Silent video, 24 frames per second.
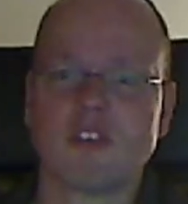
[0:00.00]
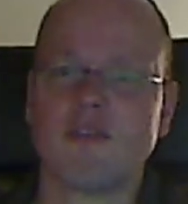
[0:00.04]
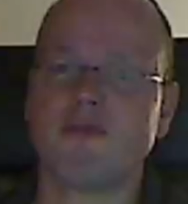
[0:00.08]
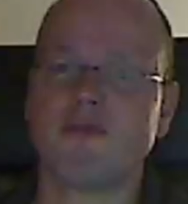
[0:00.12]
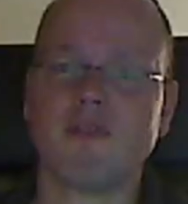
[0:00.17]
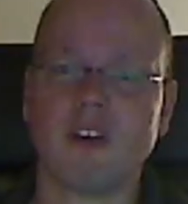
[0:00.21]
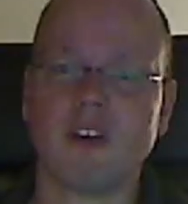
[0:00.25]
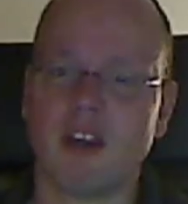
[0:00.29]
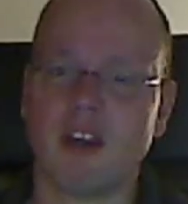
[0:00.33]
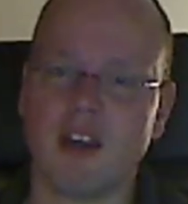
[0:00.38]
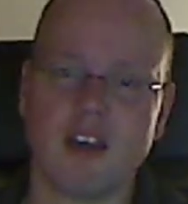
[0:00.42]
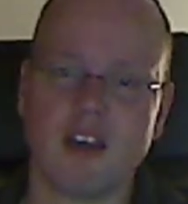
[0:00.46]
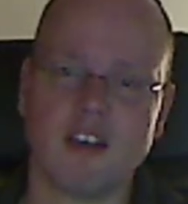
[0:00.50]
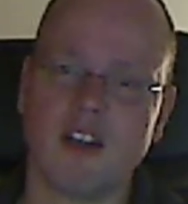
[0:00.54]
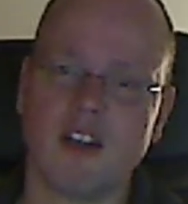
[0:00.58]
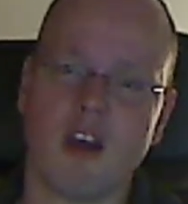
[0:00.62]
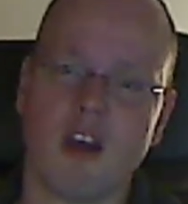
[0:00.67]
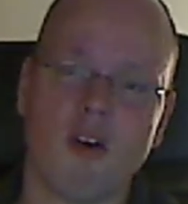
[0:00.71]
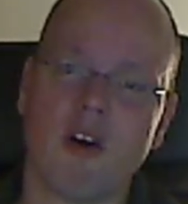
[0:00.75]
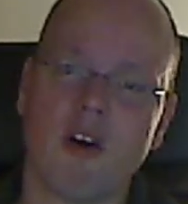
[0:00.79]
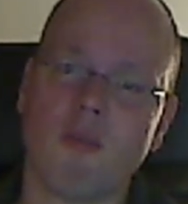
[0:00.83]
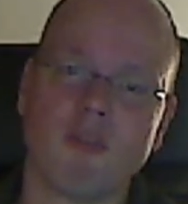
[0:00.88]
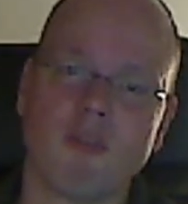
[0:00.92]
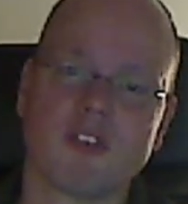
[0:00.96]

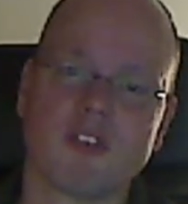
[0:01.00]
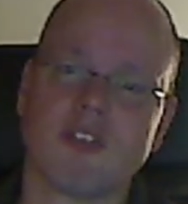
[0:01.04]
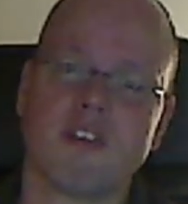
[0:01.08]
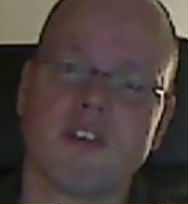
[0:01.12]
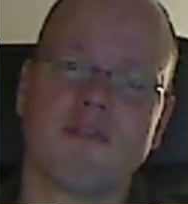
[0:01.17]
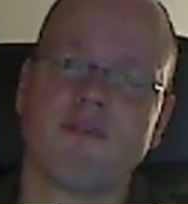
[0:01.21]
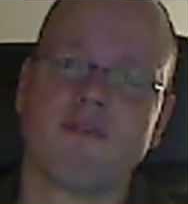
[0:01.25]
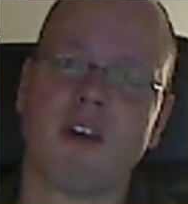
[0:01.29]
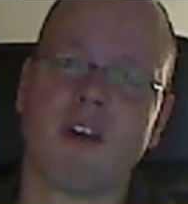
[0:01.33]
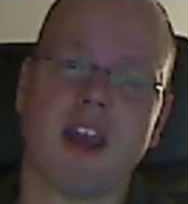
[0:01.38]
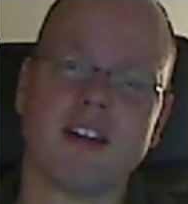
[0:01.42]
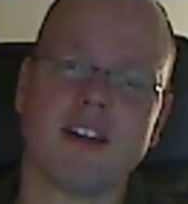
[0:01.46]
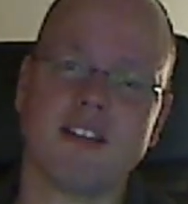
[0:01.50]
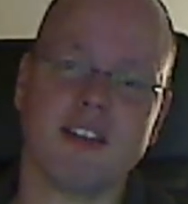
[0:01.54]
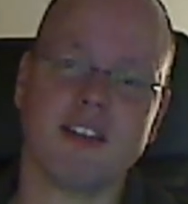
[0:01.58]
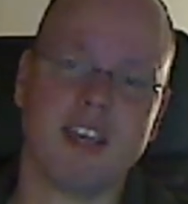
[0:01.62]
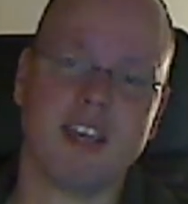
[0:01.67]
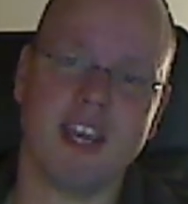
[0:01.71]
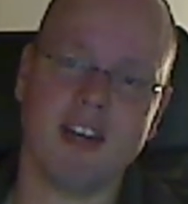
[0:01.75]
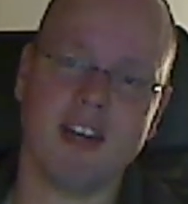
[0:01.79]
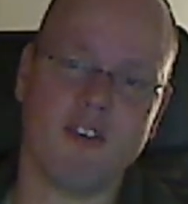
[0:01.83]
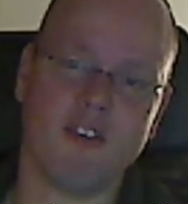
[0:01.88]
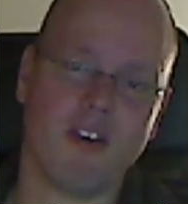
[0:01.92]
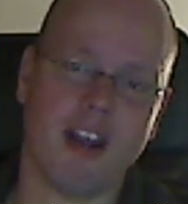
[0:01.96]
a frightened
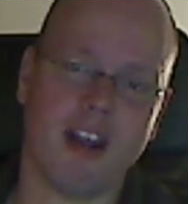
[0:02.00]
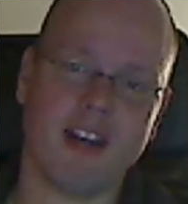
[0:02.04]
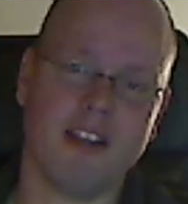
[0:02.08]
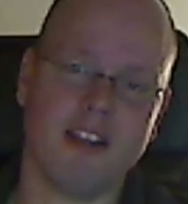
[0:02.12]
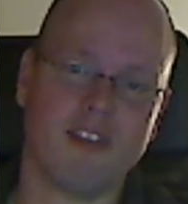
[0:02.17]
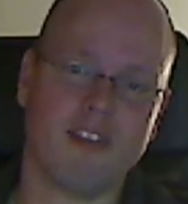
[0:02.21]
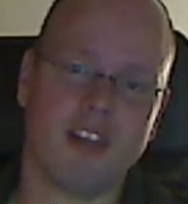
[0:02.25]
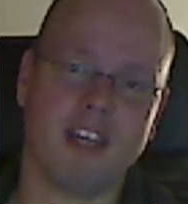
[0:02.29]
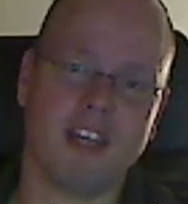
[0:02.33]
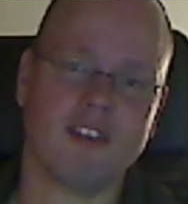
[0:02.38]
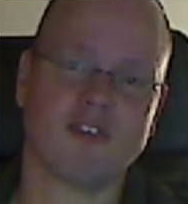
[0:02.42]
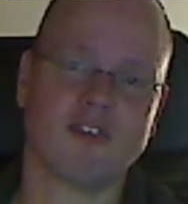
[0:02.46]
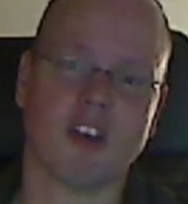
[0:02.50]
kid or anything.